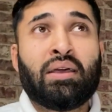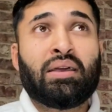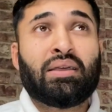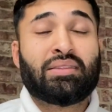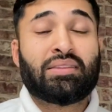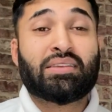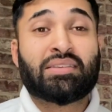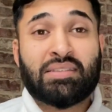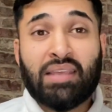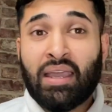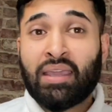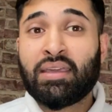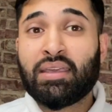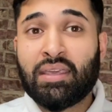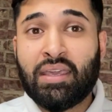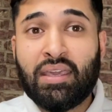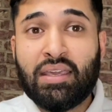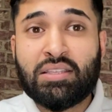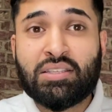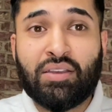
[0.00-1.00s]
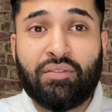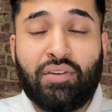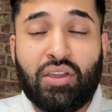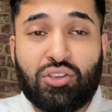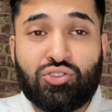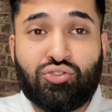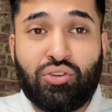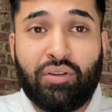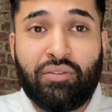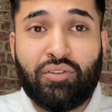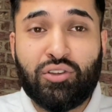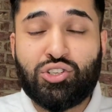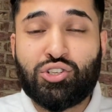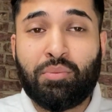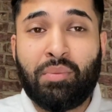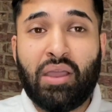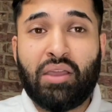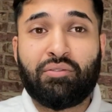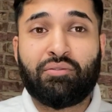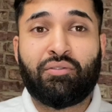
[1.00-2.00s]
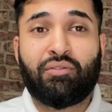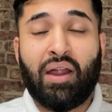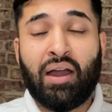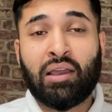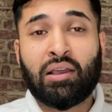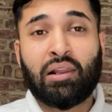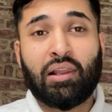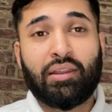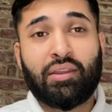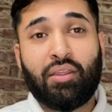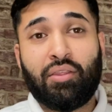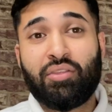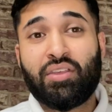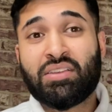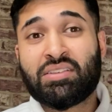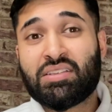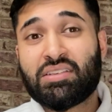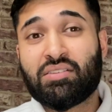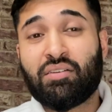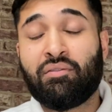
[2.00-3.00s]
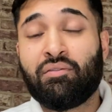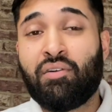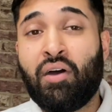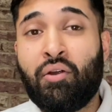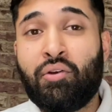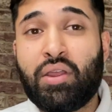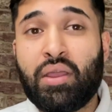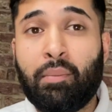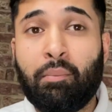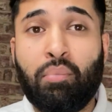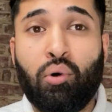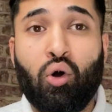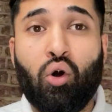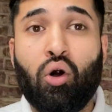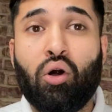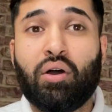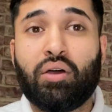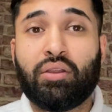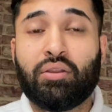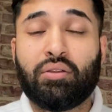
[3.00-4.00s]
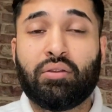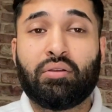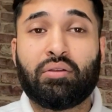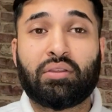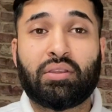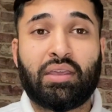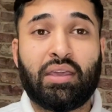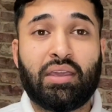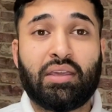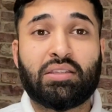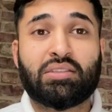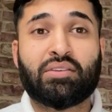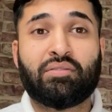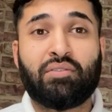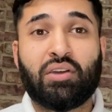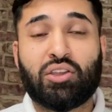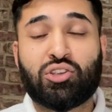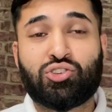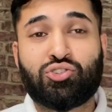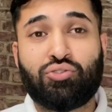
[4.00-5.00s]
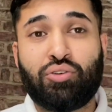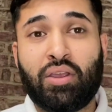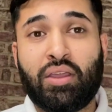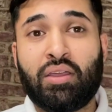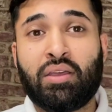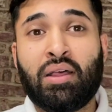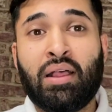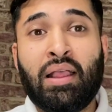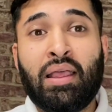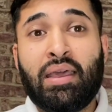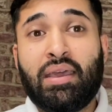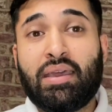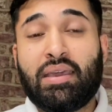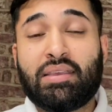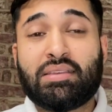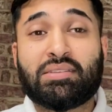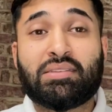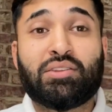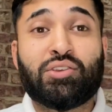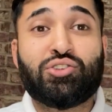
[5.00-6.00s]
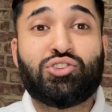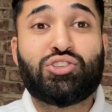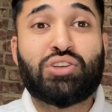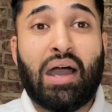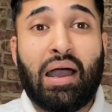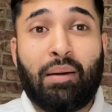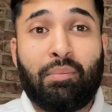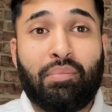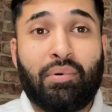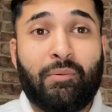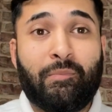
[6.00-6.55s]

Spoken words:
The second key to victory for Jermaine Franklin, and this is a very important key to victory, is the jab.